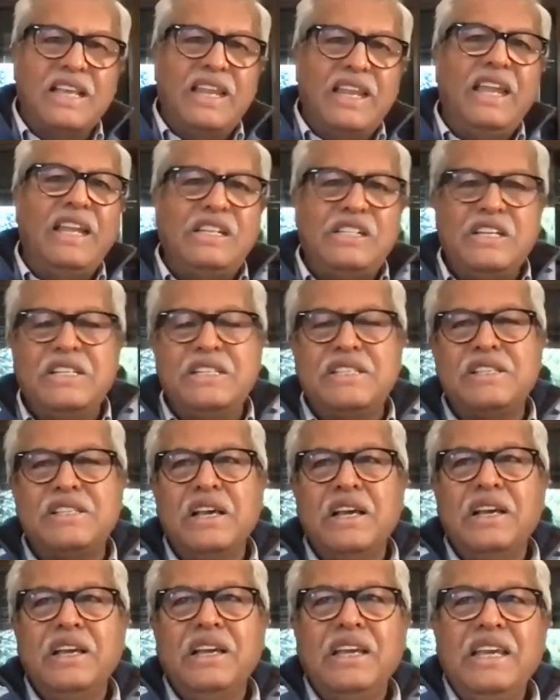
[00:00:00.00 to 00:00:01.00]
and 80s,
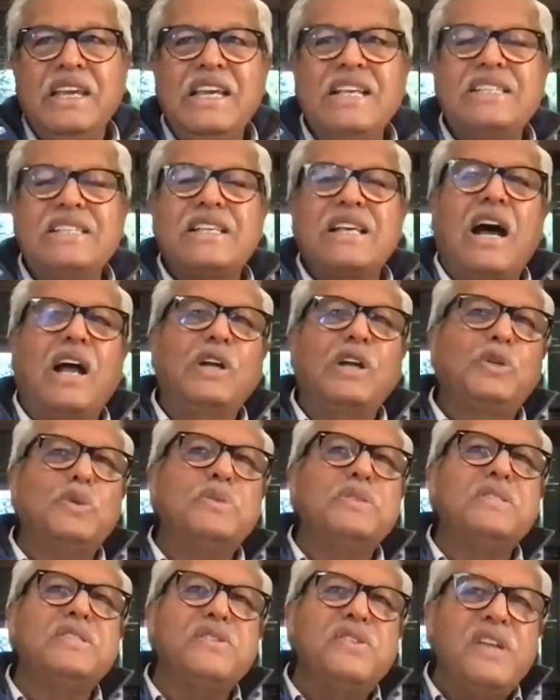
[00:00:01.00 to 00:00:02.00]
his
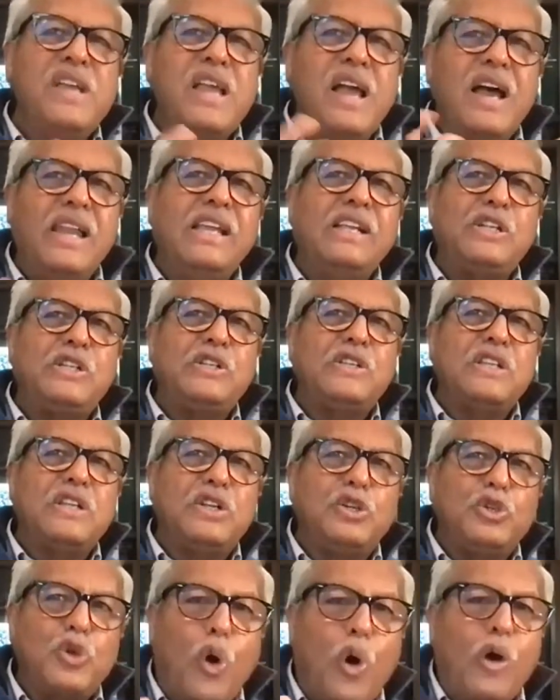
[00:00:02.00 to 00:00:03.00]
cartoons really
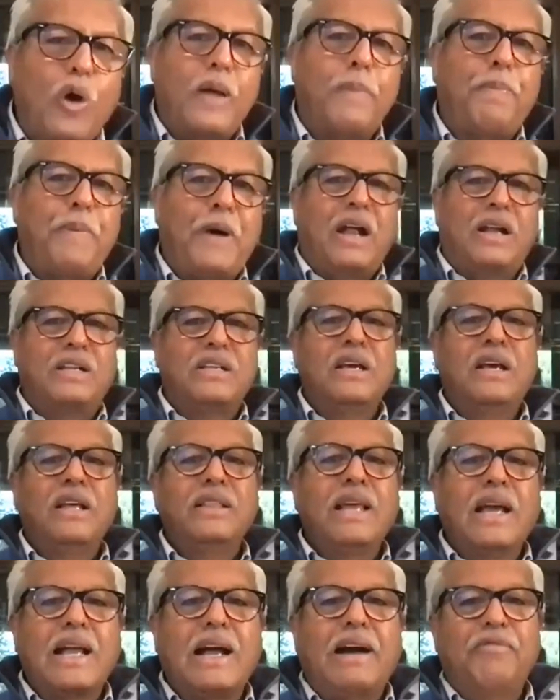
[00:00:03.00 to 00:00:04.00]
tore apart
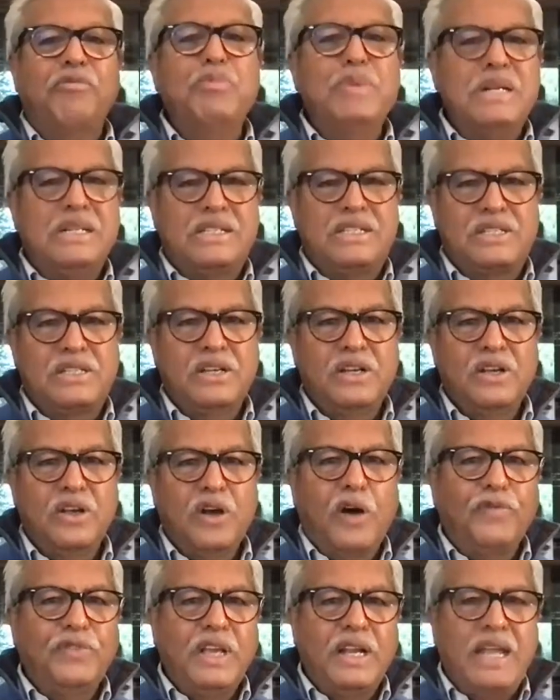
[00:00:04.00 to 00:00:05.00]
the governments
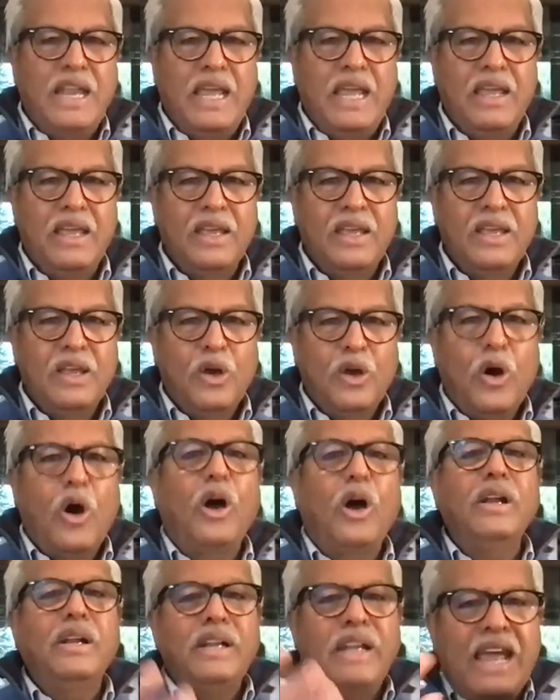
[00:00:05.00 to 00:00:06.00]
of the day
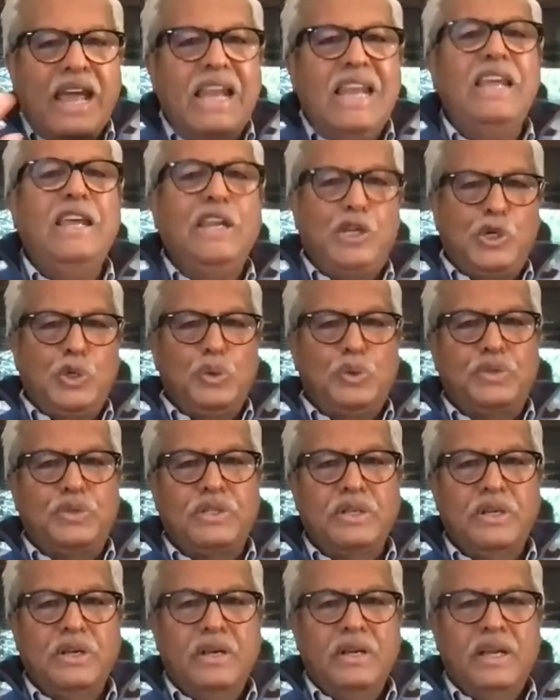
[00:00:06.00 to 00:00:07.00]
on daily
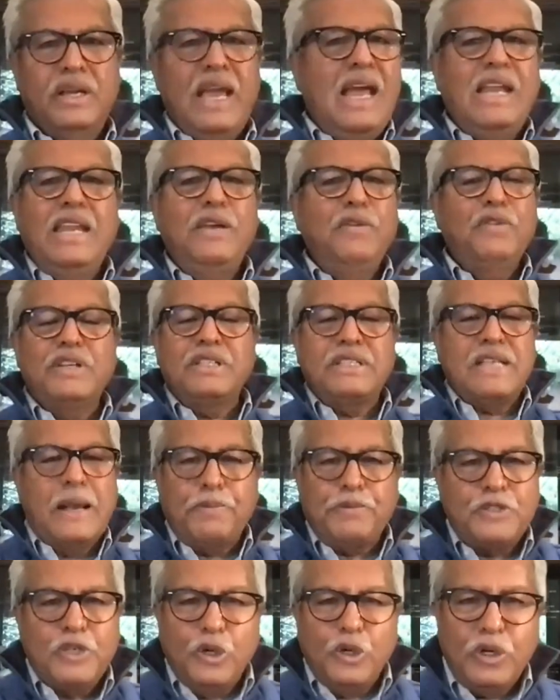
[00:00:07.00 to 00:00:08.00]
issues. And he was
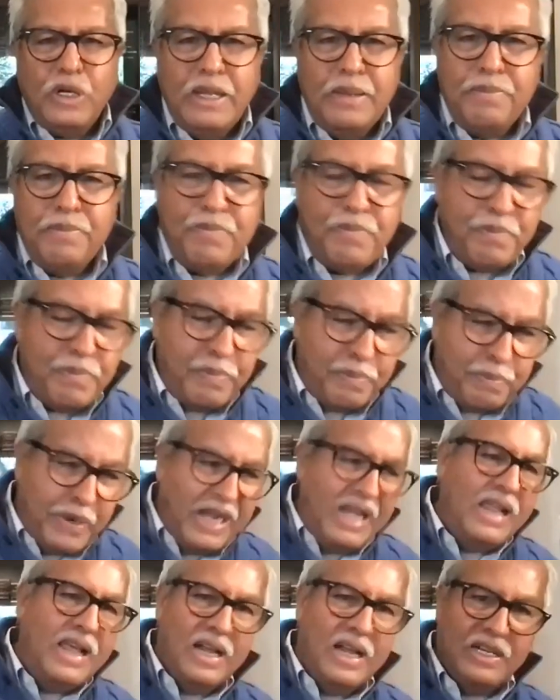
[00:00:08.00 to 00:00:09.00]
absolutely
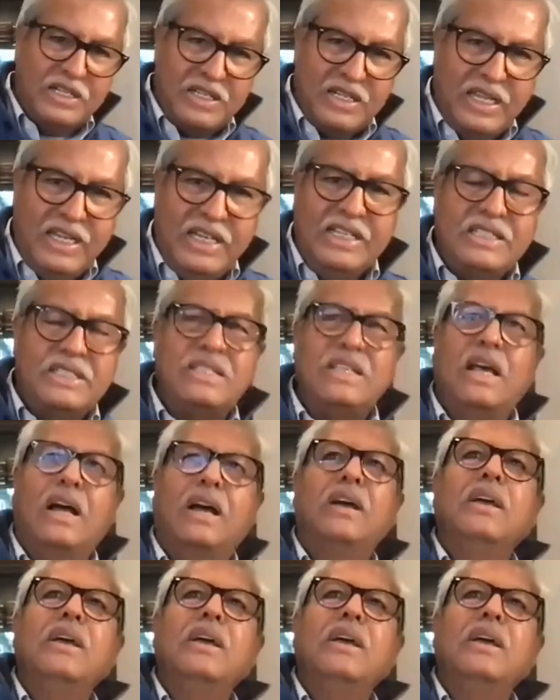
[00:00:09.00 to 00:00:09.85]
brilliant in his...